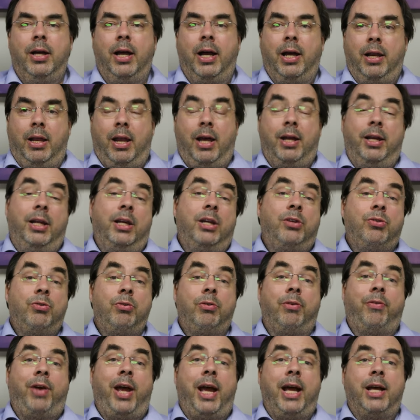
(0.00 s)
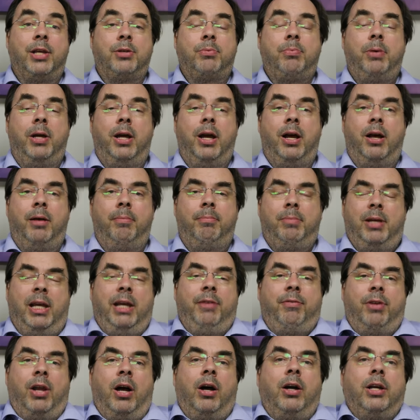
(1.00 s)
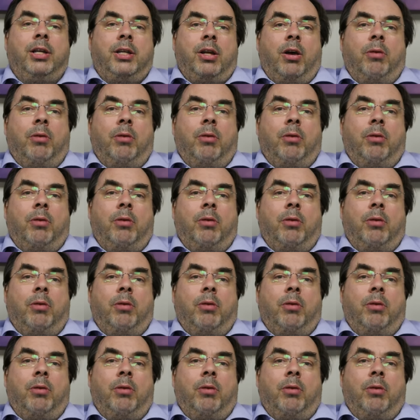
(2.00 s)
And it sort of has, but even I